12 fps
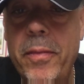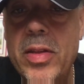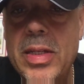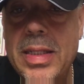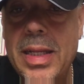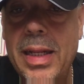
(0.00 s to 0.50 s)

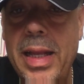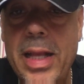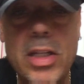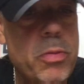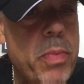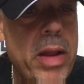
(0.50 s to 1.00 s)
Zilla
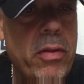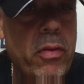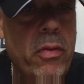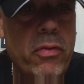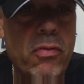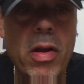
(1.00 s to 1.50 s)
and
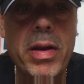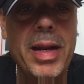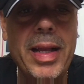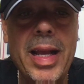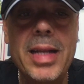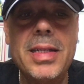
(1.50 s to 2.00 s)
Spendthrift, running
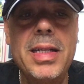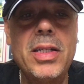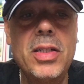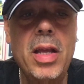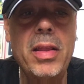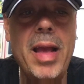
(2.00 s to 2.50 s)
against each
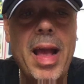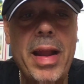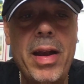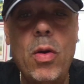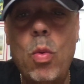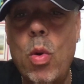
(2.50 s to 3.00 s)
other out
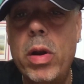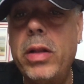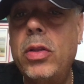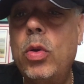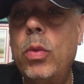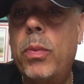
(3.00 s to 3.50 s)
of the 1
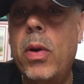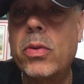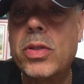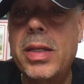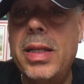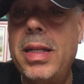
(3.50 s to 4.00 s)
and 2
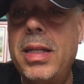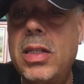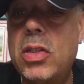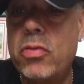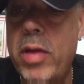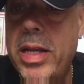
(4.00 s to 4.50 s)
posts in
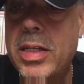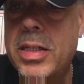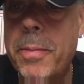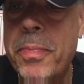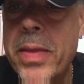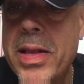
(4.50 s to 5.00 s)
this race.